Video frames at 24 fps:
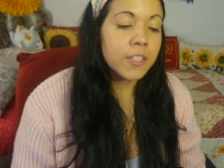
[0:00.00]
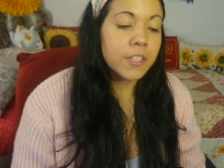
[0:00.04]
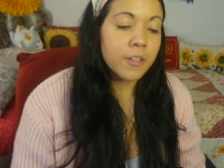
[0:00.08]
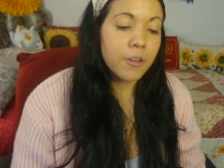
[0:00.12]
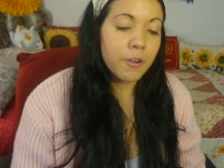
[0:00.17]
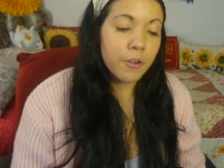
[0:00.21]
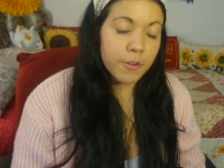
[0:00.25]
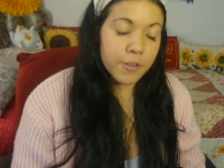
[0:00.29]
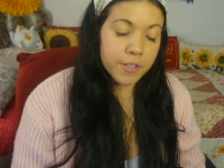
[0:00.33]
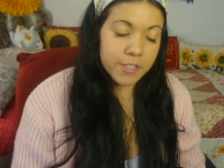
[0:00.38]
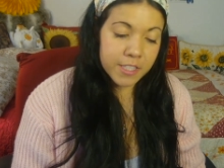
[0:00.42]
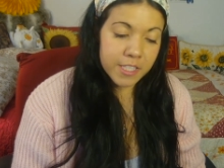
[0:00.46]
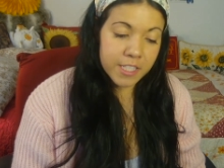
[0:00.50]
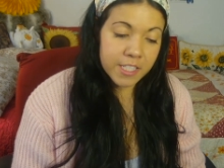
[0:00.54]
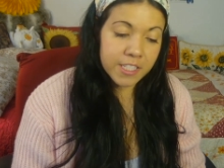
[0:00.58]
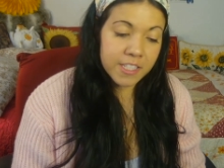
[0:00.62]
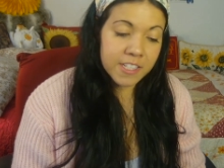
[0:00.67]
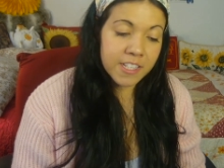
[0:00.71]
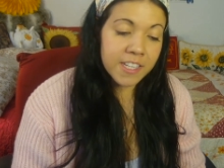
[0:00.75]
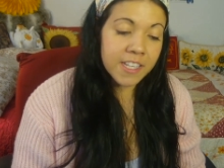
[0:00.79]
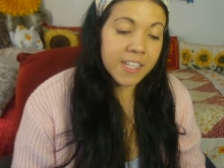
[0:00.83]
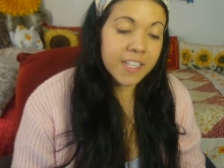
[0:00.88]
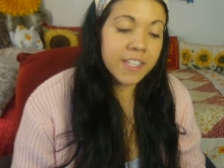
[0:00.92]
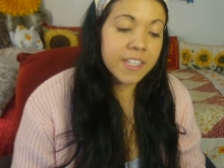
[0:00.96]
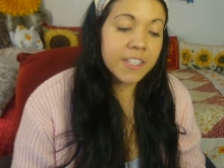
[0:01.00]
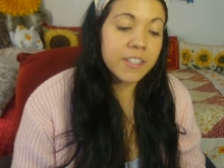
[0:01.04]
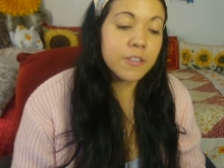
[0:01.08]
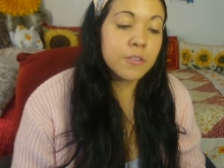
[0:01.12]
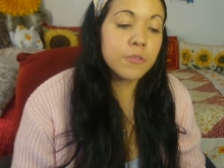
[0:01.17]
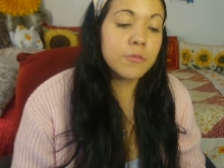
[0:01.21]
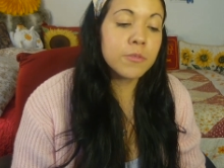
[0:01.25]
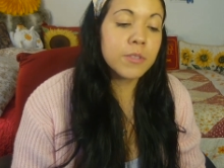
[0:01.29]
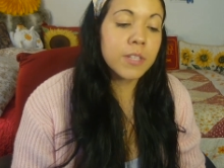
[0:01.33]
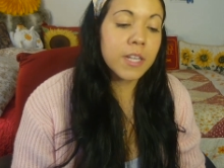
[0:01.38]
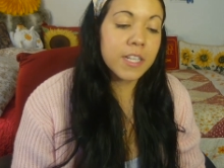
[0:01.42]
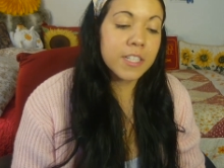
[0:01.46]
Cursed is he
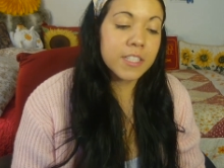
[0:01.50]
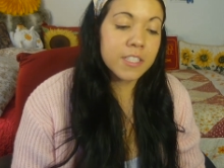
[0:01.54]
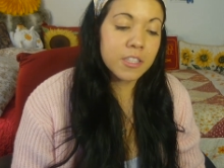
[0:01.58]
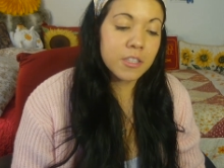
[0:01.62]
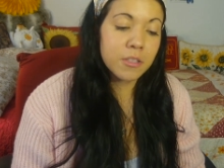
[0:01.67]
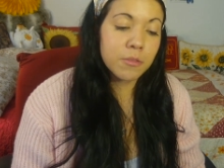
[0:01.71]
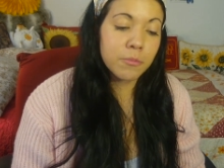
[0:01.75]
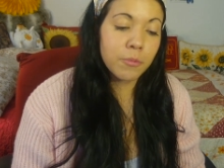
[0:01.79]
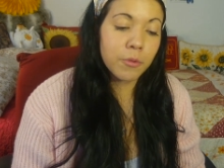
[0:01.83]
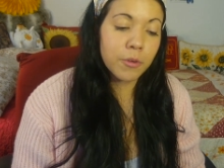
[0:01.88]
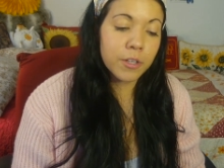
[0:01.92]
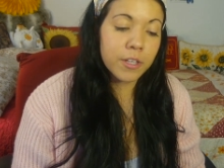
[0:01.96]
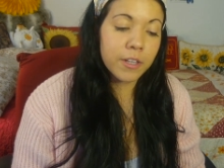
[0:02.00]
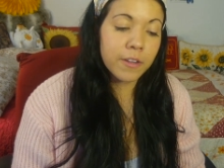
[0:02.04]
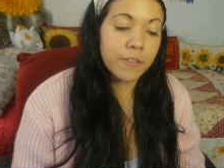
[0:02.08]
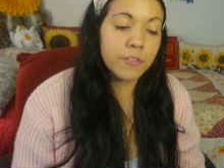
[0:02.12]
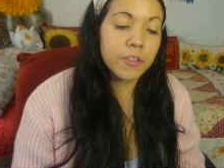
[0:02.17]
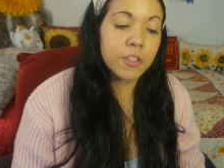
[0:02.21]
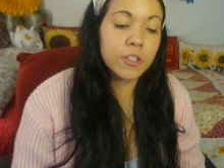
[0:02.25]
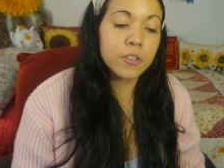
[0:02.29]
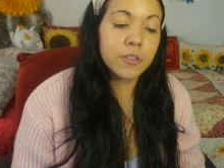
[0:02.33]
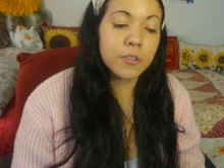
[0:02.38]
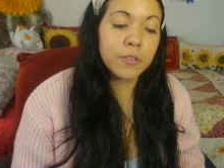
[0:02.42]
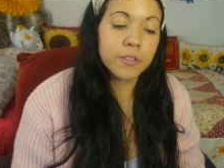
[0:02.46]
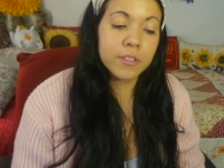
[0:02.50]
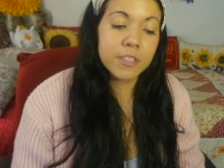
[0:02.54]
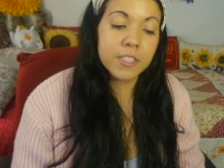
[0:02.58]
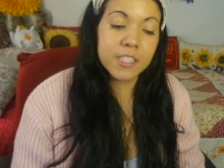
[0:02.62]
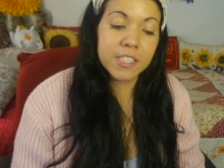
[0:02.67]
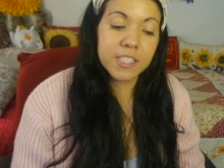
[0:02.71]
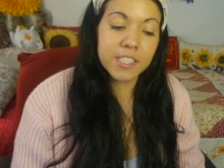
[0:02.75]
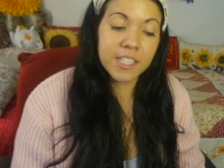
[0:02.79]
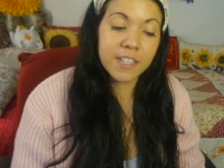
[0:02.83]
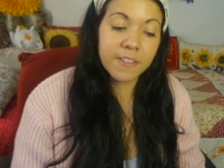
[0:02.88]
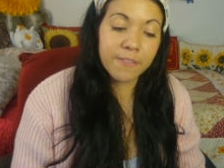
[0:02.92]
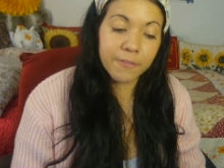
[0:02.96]
who does the work of the Lord
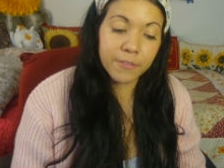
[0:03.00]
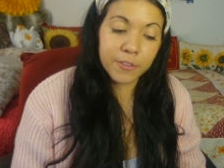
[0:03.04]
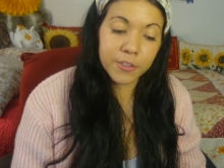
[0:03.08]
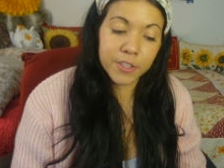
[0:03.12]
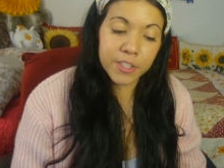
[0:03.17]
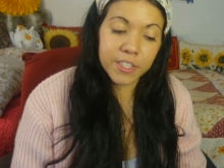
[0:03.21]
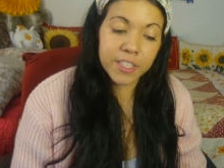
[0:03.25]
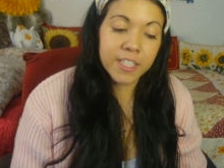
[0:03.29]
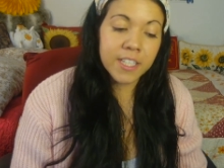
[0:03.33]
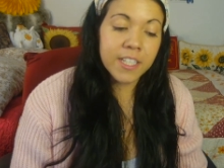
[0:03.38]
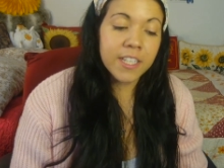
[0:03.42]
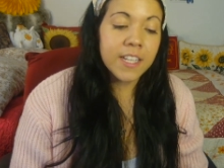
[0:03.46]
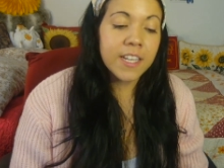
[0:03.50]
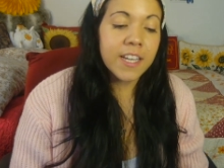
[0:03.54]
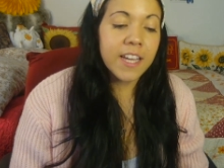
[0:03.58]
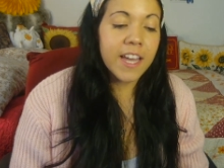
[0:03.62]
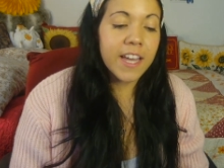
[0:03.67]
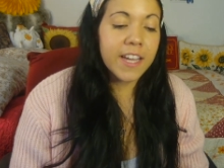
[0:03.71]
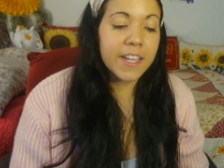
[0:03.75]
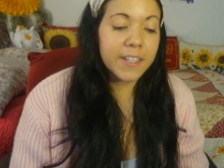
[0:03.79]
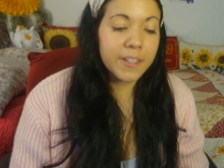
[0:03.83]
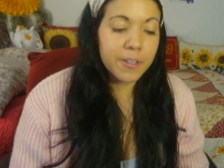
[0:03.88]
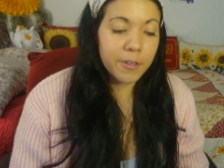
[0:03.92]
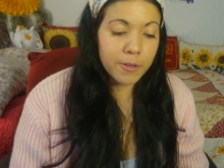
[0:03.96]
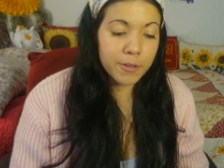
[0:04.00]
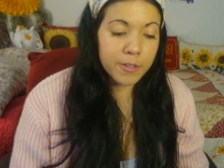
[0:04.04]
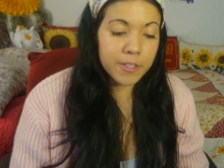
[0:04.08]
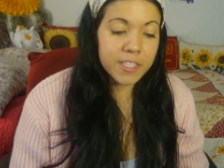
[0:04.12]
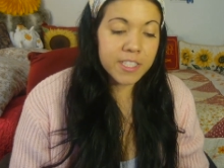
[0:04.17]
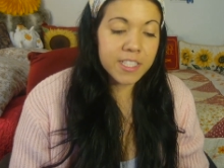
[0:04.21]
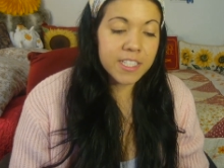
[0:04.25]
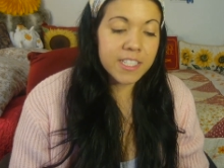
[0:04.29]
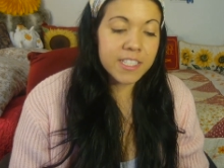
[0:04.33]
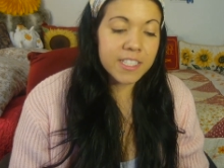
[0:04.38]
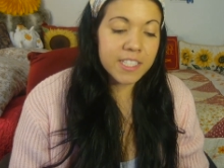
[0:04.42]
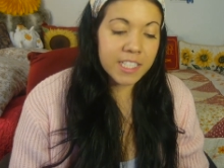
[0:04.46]
deceitfully, and
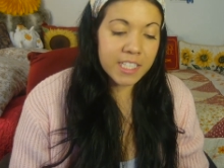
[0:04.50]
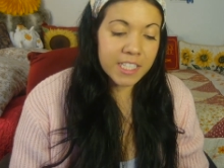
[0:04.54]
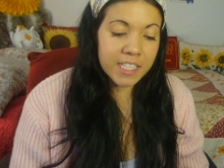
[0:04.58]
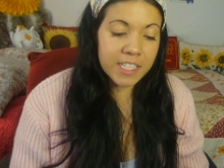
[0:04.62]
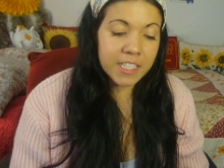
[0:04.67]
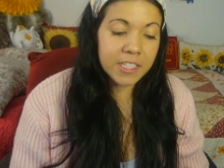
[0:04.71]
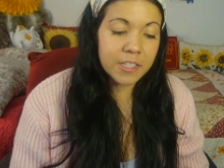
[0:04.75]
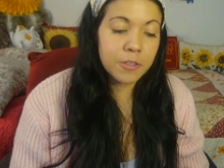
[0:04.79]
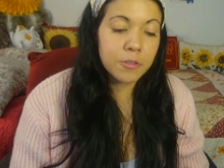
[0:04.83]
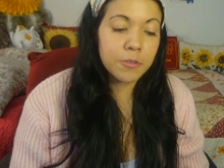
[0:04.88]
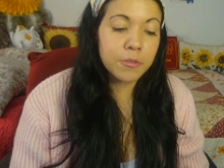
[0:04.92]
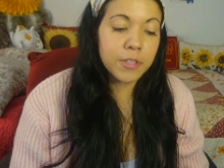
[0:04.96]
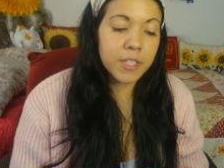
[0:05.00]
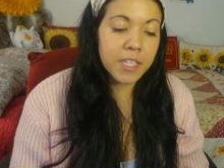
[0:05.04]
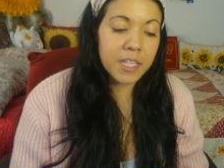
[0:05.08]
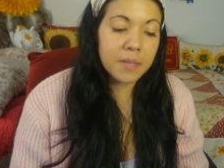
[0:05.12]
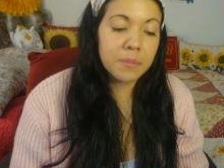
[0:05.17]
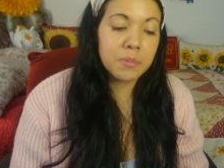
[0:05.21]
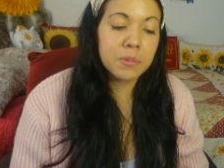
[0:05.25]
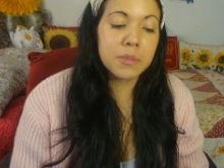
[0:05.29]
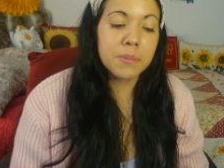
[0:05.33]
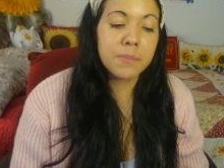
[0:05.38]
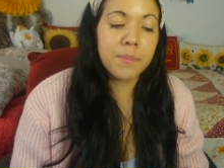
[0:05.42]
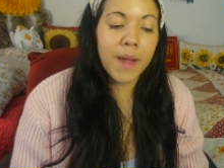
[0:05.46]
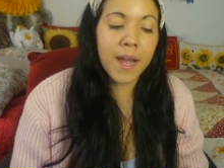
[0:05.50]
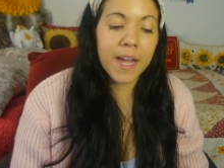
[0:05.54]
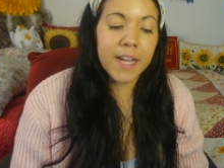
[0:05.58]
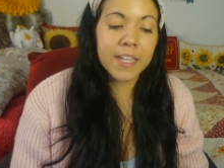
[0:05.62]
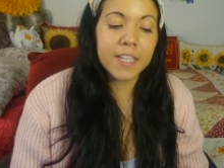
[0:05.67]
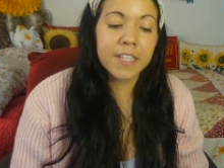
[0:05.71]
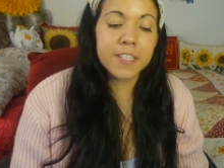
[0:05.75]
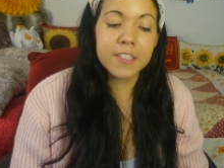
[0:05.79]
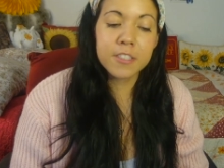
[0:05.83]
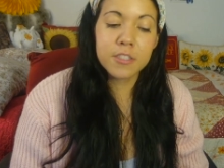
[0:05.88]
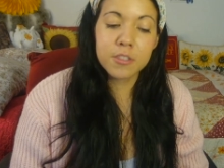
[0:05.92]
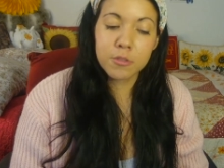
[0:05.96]
cursed is he who keeps
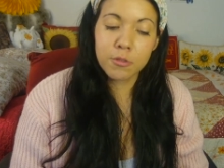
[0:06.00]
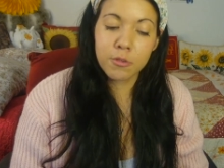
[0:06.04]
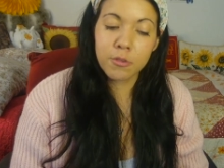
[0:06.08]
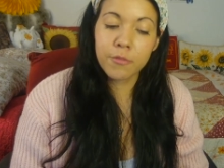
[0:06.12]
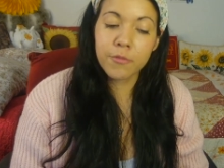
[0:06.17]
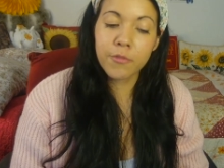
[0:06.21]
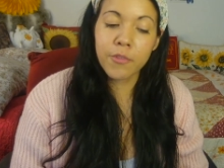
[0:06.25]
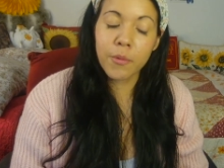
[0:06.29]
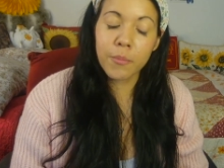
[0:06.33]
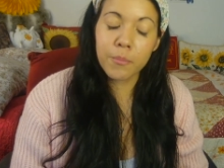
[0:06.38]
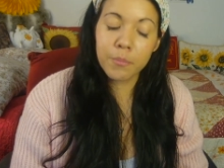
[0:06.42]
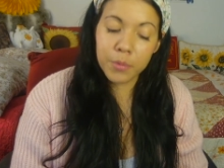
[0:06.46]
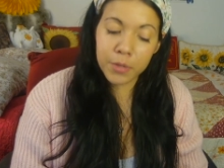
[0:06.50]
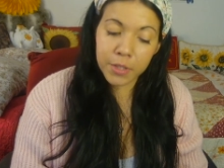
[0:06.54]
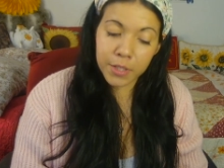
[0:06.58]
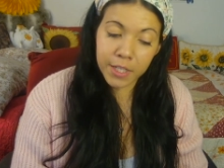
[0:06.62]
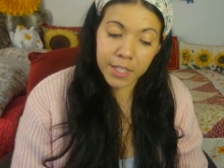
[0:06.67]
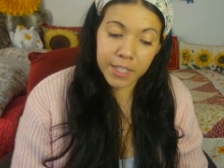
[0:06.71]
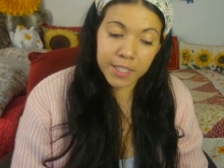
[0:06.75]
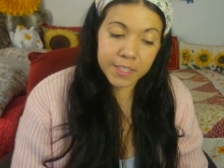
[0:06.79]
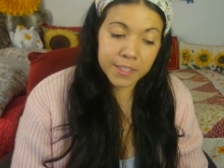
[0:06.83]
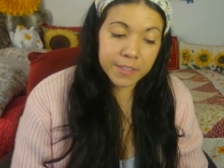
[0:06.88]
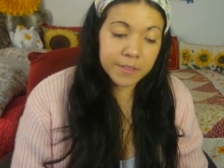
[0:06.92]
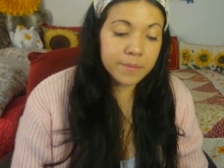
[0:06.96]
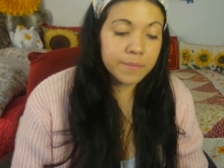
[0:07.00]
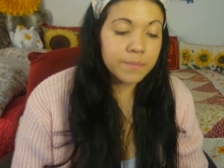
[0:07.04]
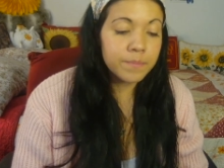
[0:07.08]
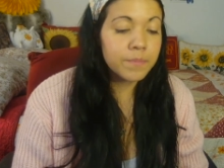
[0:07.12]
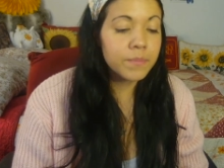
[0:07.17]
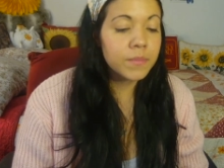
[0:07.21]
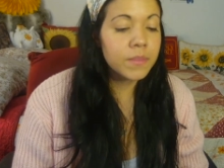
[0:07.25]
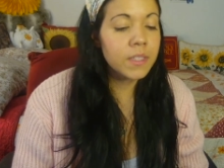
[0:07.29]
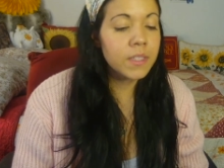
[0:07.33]
back his sword from blood.